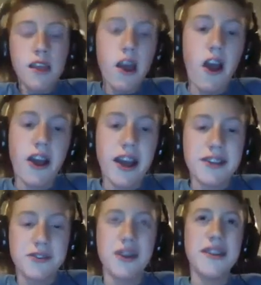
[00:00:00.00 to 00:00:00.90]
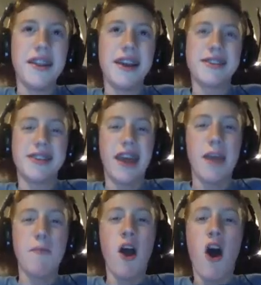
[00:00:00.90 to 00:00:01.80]
Alright guys, so we're in the next
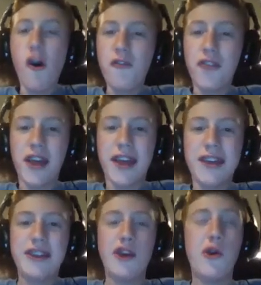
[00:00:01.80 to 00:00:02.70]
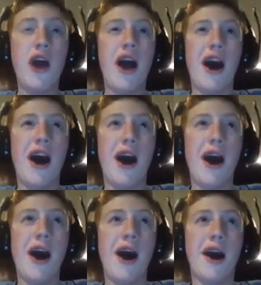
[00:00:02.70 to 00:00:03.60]
game. Hopefully I can do
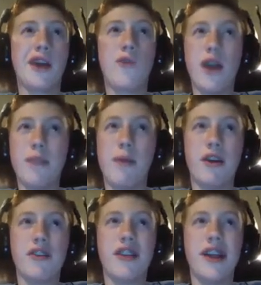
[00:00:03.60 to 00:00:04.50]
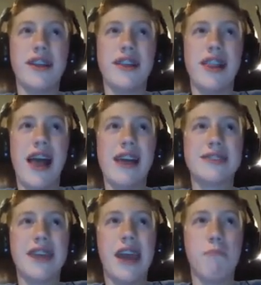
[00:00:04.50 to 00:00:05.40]
uh, quite a bit better than I did
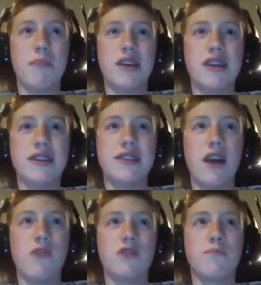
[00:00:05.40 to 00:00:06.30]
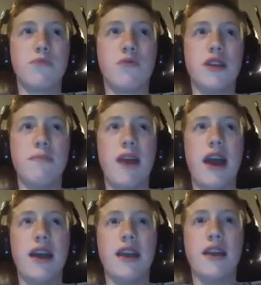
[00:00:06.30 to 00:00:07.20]
last game because that was pretty
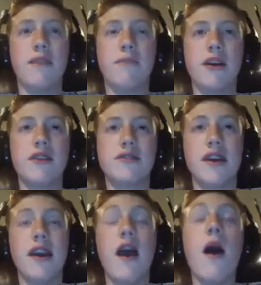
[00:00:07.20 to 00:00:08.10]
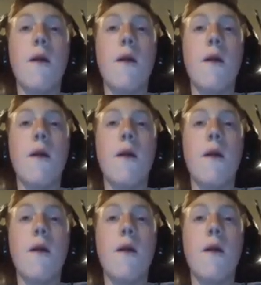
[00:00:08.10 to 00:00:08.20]
bad and embarrassing.